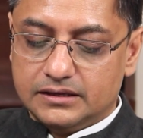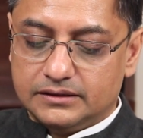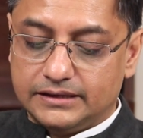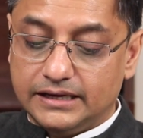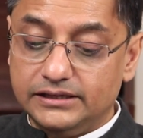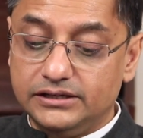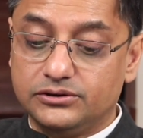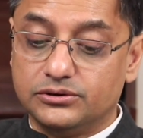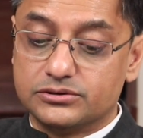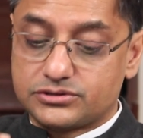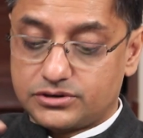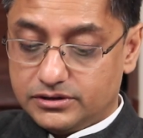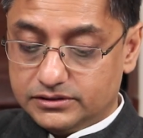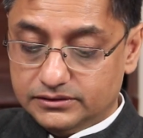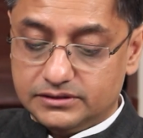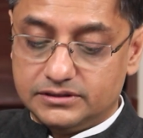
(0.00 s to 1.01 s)
Then he goes
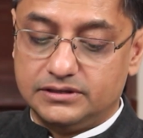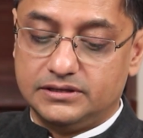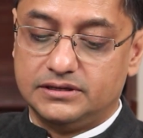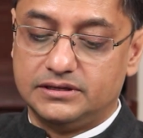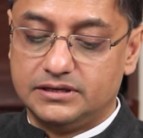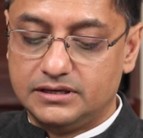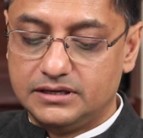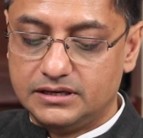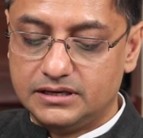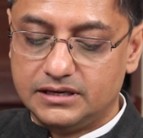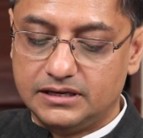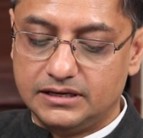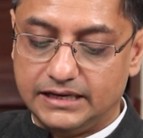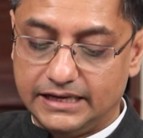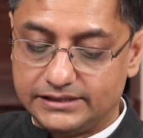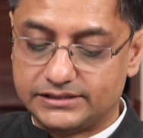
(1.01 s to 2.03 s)
on
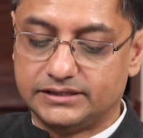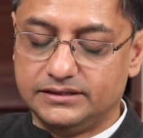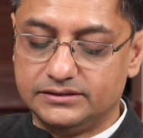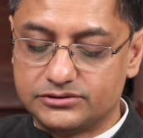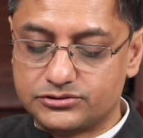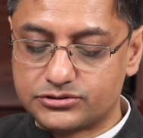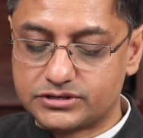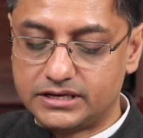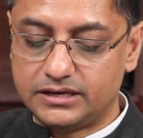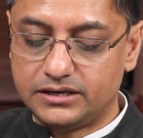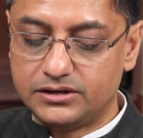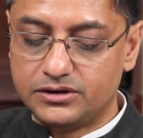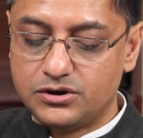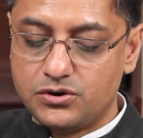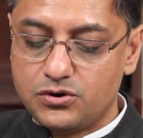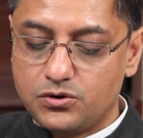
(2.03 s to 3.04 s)
later to
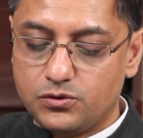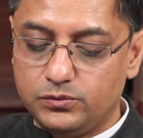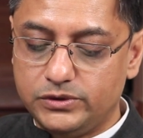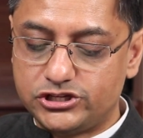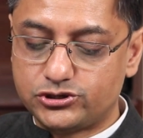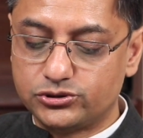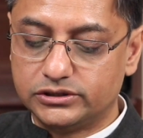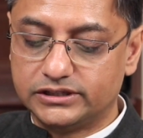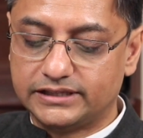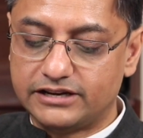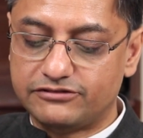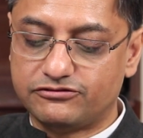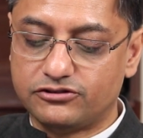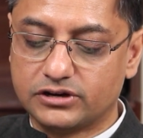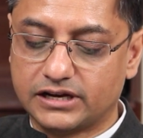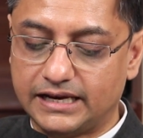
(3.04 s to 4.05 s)
say, we should
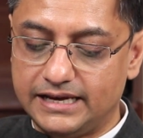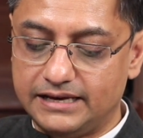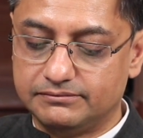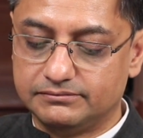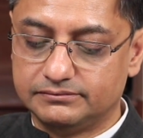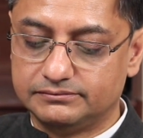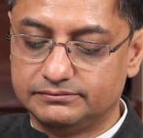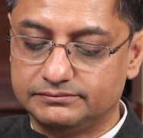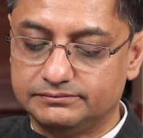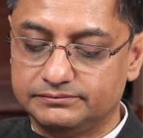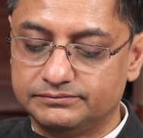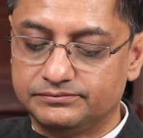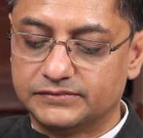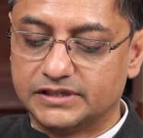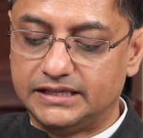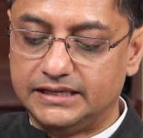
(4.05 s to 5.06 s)
therefore claim,
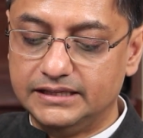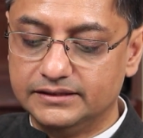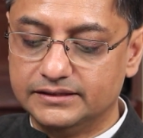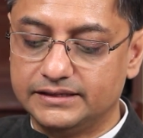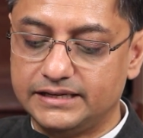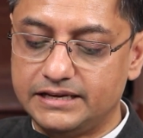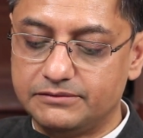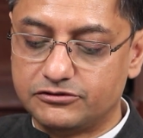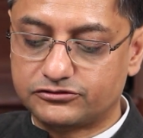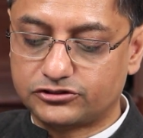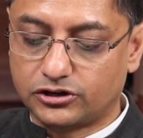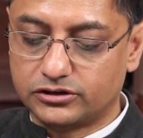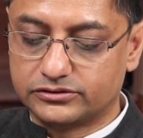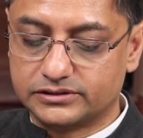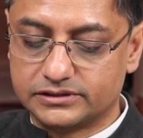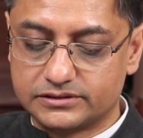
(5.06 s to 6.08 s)
in the name of
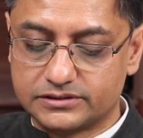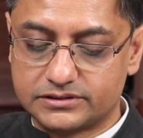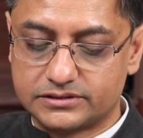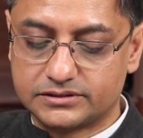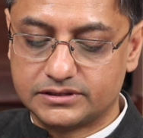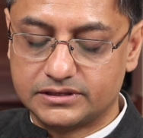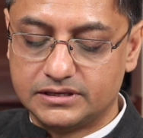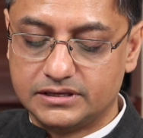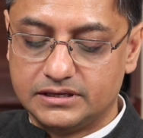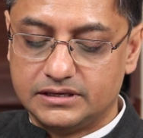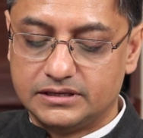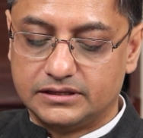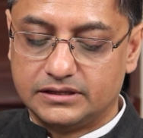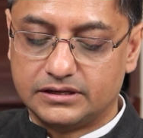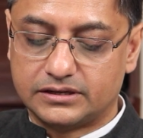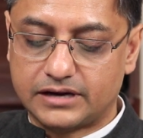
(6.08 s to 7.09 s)
tolerance,
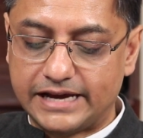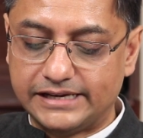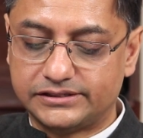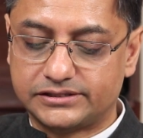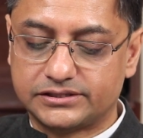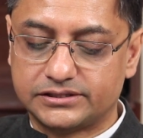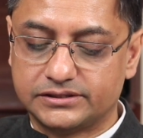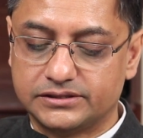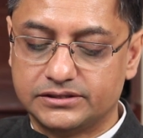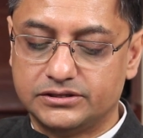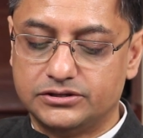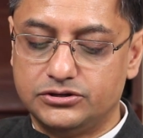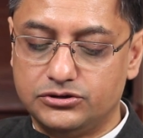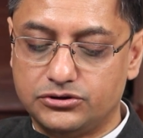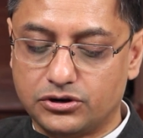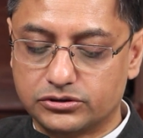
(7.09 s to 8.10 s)
the right
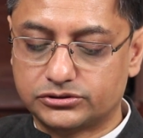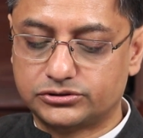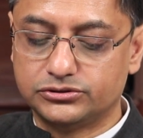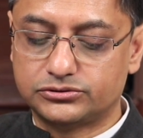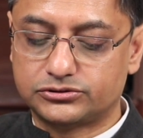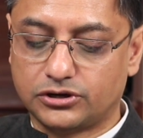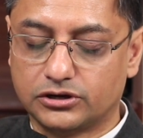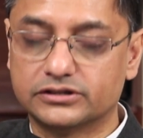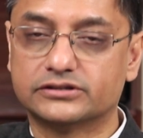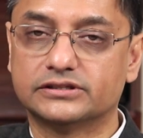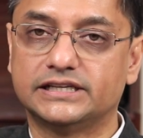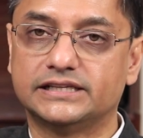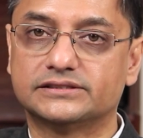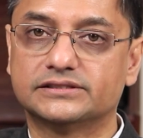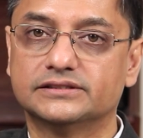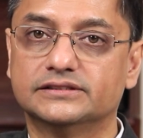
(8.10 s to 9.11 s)
not to
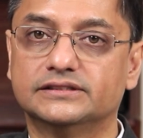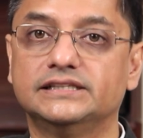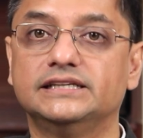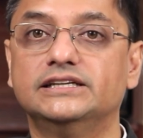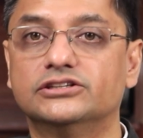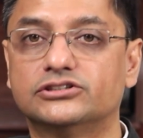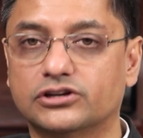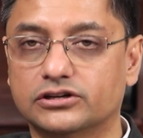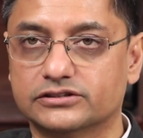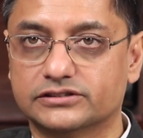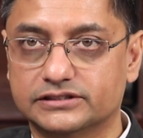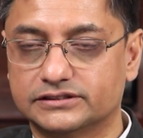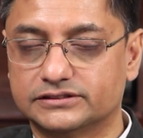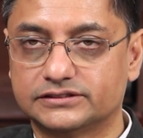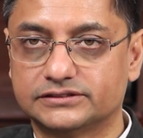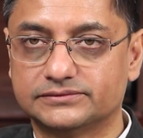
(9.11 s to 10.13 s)
tolerate the
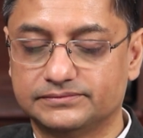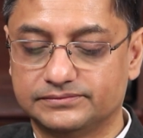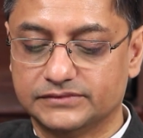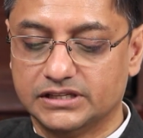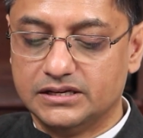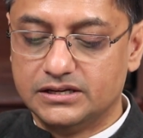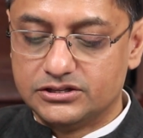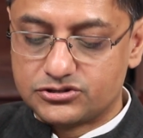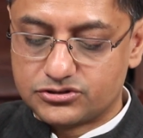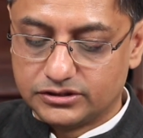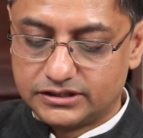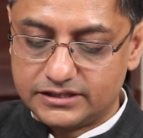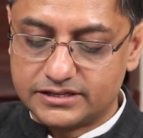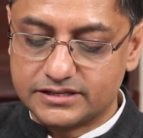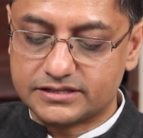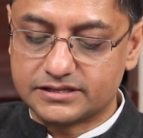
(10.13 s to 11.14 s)
intolerant. So
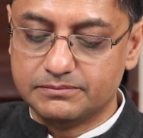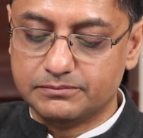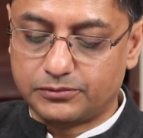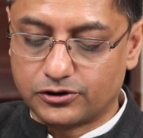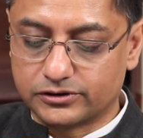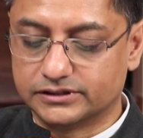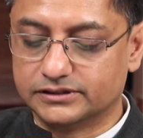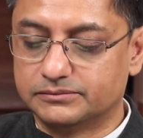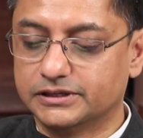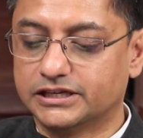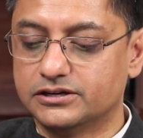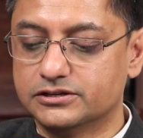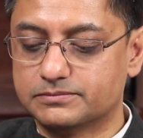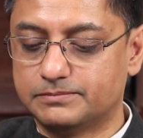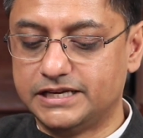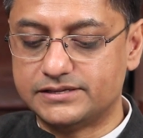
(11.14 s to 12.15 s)
this is important,
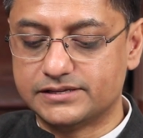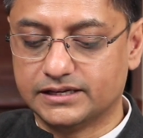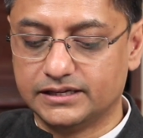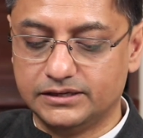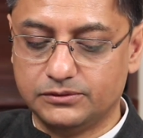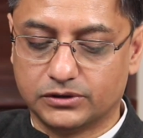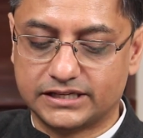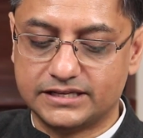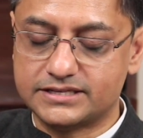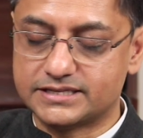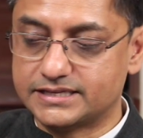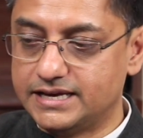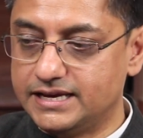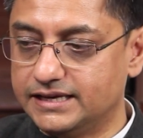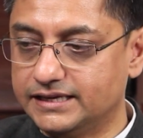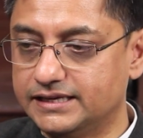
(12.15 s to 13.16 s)
because basically what he's
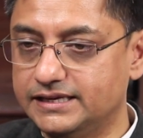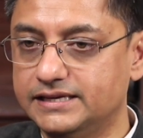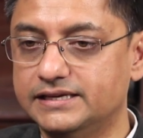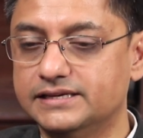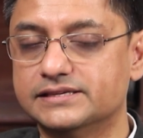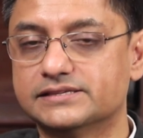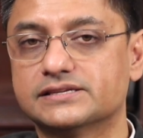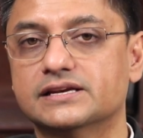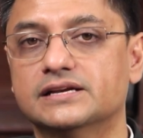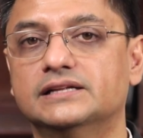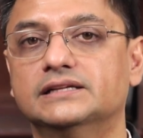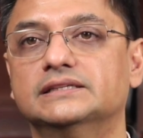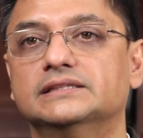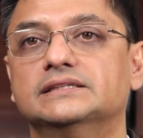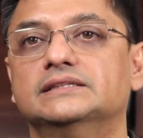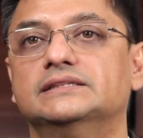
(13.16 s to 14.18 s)
saying is
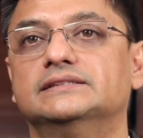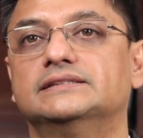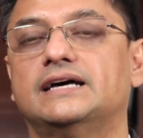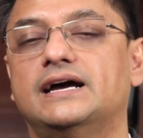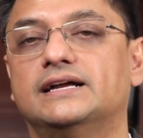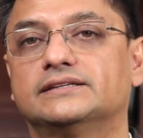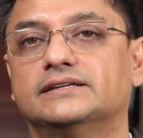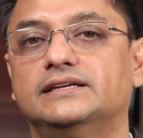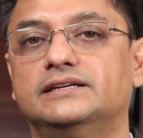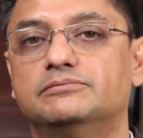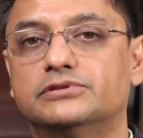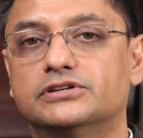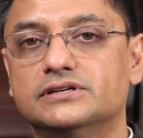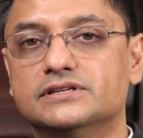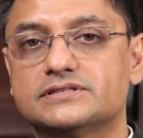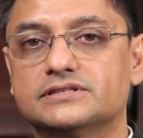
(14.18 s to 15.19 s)
that
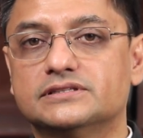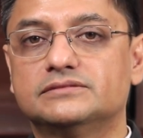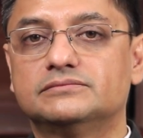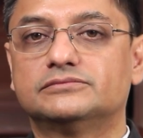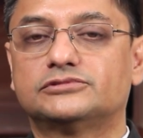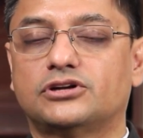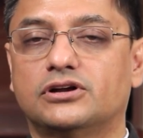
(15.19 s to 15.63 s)
liberalism,